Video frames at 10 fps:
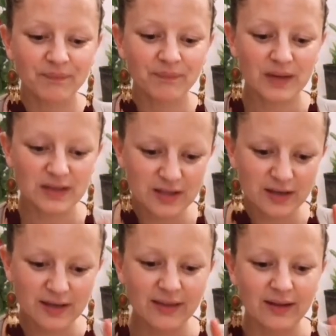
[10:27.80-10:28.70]

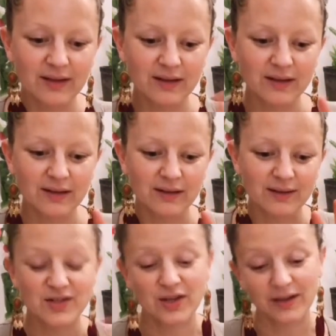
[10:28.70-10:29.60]
shining
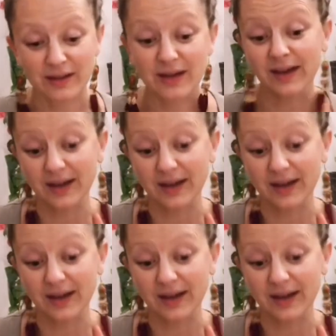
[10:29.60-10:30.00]
the light,